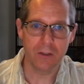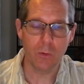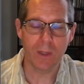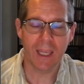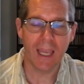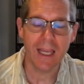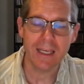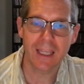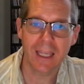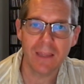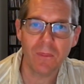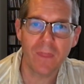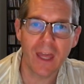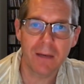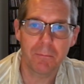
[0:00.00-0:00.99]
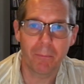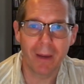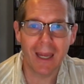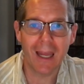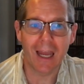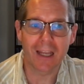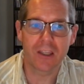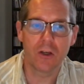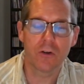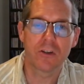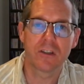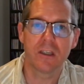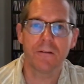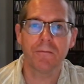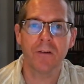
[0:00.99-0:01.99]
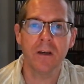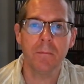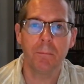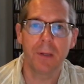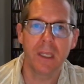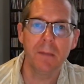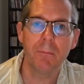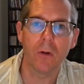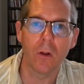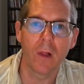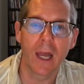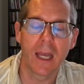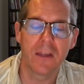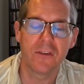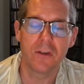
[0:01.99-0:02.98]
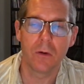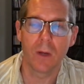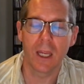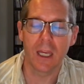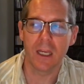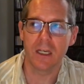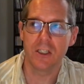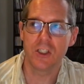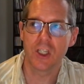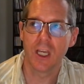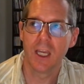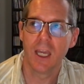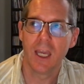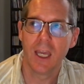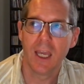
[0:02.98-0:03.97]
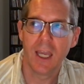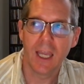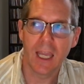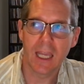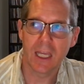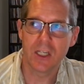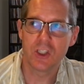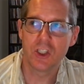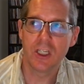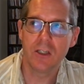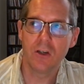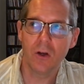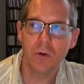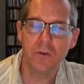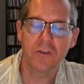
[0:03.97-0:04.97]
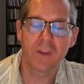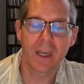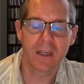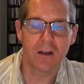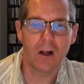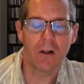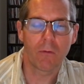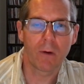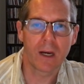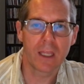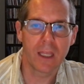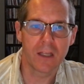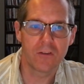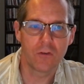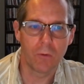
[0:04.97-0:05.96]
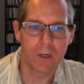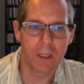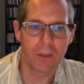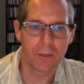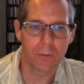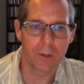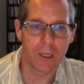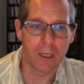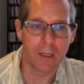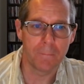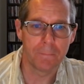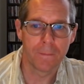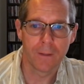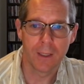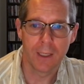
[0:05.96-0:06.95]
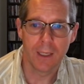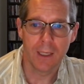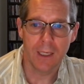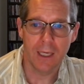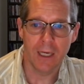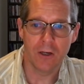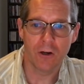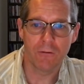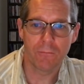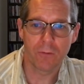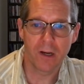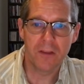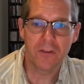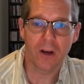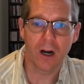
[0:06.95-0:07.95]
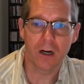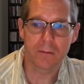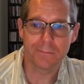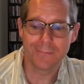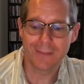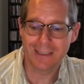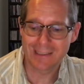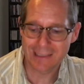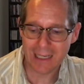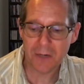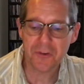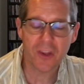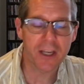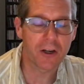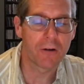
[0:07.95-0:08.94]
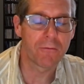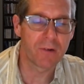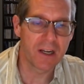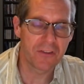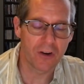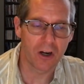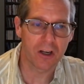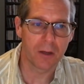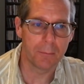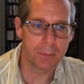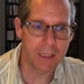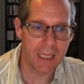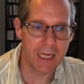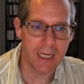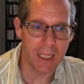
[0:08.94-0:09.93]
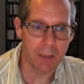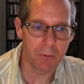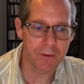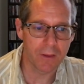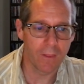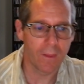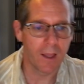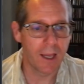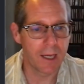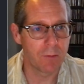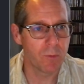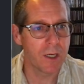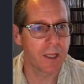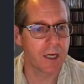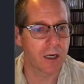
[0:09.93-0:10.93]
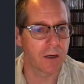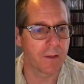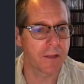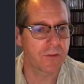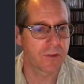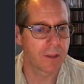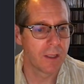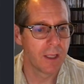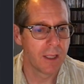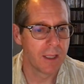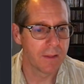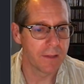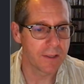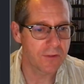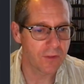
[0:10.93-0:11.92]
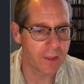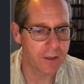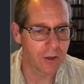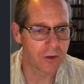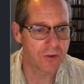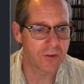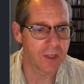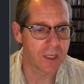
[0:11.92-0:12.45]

can't get that back. You're different people as you age, and she knows that already at 23. And her friends are, it sounds like her friends are complaining with the line, well, here, let's let her sing